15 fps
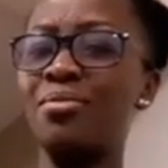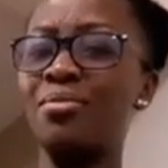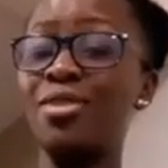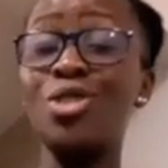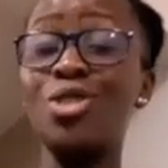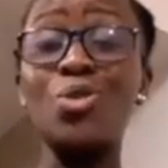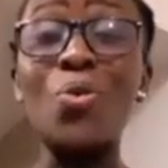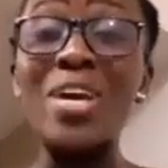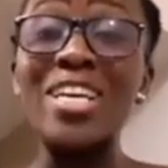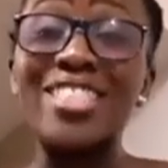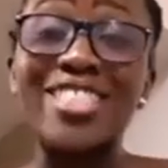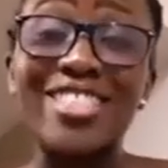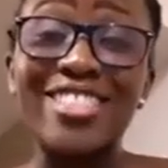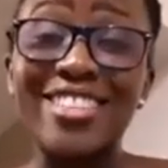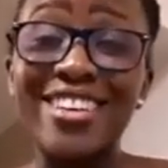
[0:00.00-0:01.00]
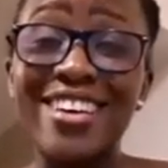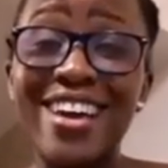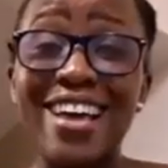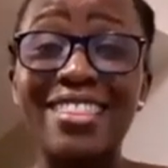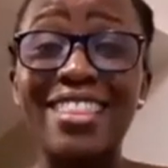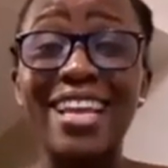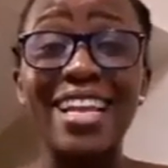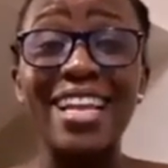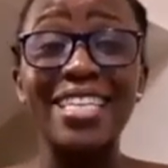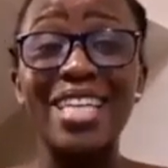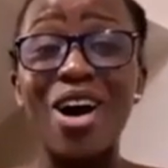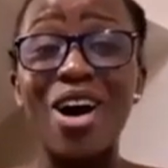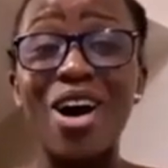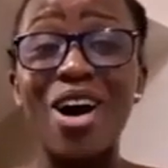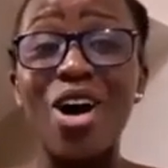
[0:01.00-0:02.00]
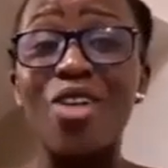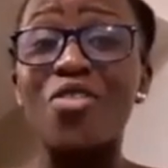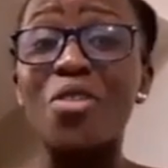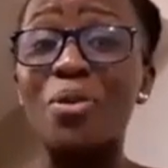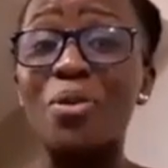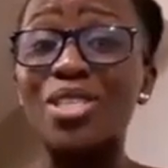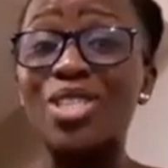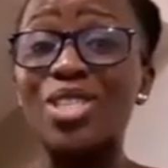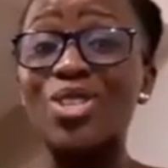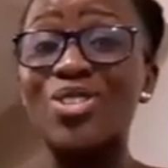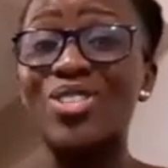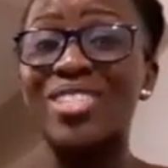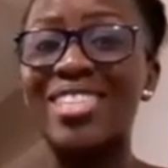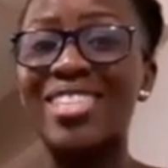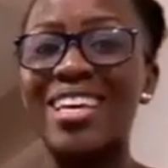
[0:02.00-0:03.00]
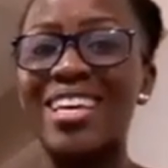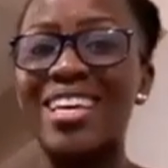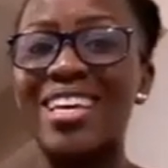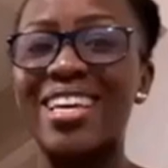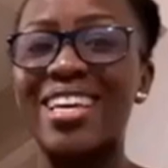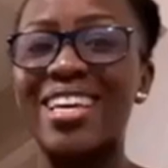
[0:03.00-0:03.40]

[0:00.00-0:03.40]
to which the leader of opposition says,